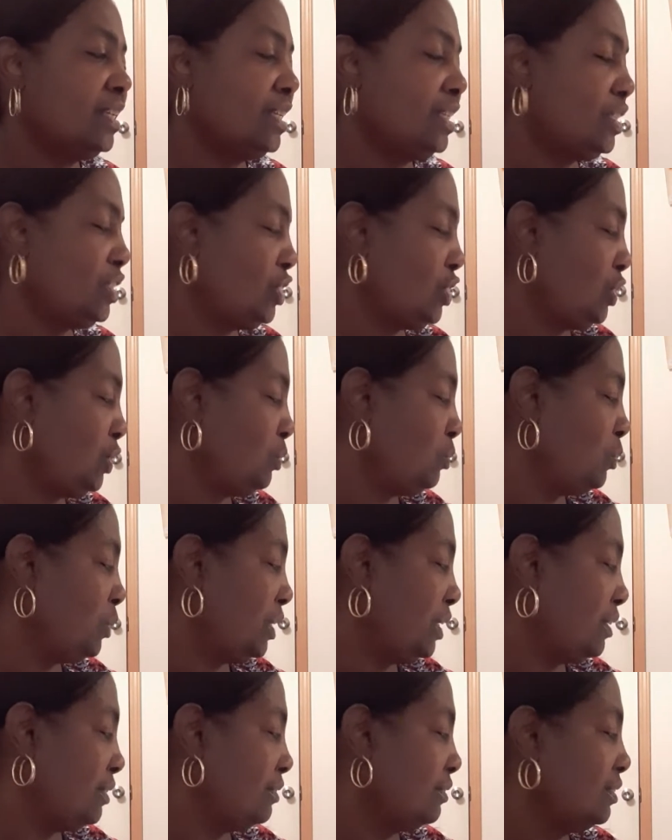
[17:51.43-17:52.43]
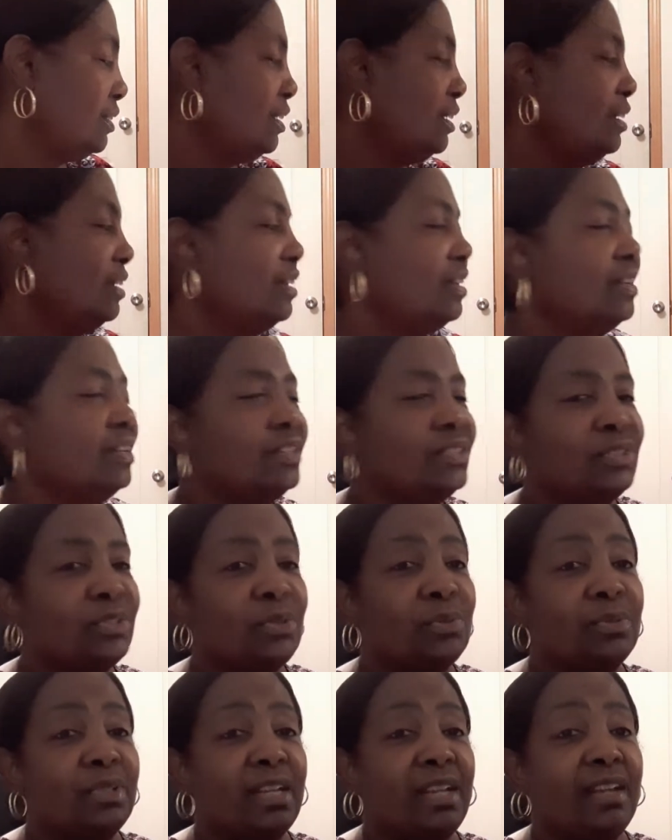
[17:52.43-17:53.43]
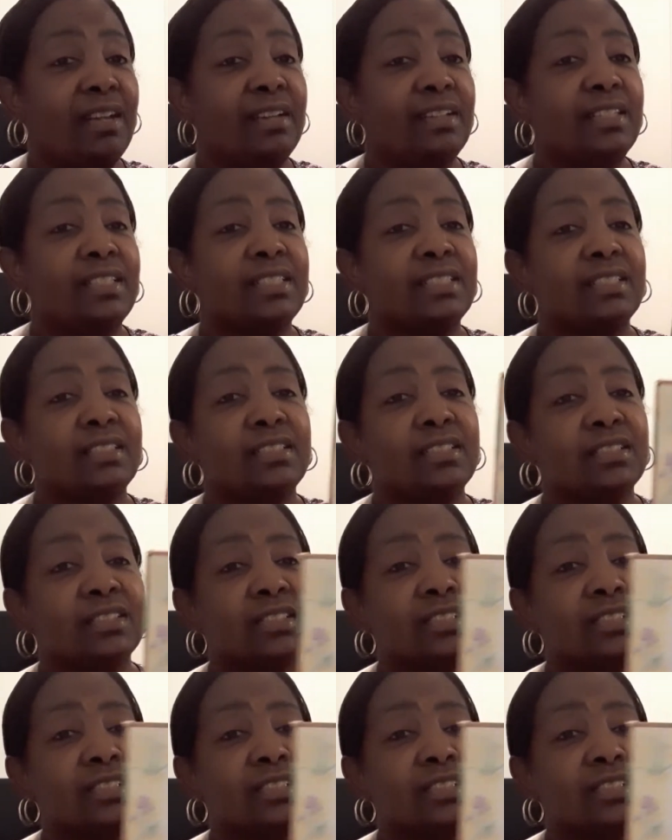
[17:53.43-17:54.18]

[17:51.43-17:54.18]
as she went. So now, is Little